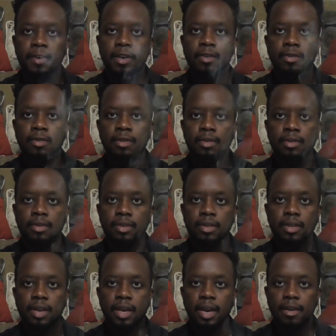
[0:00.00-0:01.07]

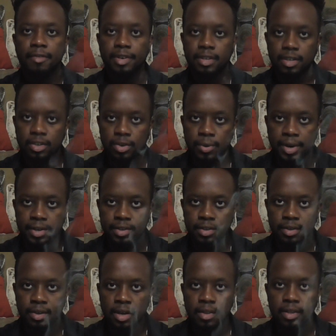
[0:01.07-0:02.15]
feel in every
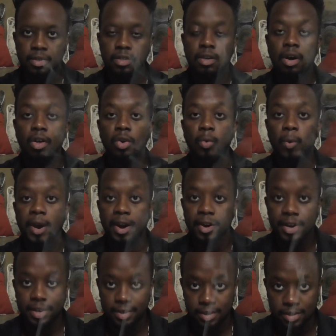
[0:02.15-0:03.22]
situation. This is called
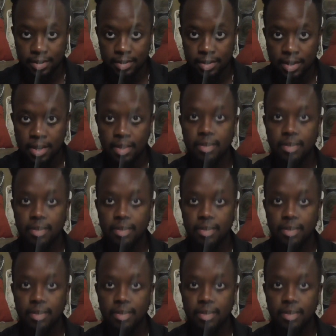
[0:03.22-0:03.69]
awareness.